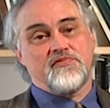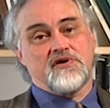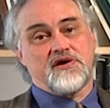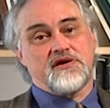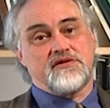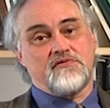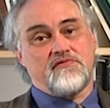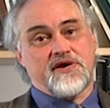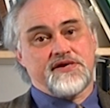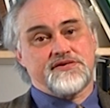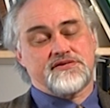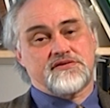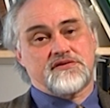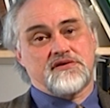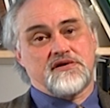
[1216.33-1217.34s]
in the
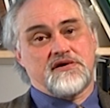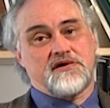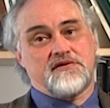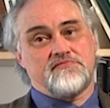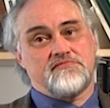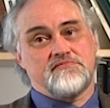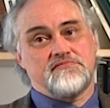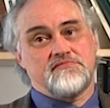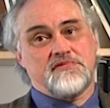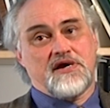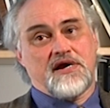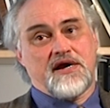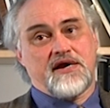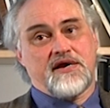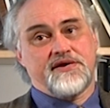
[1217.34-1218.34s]
West
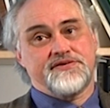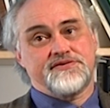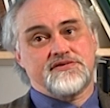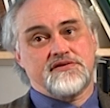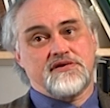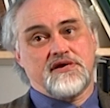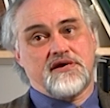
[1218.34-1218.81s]
as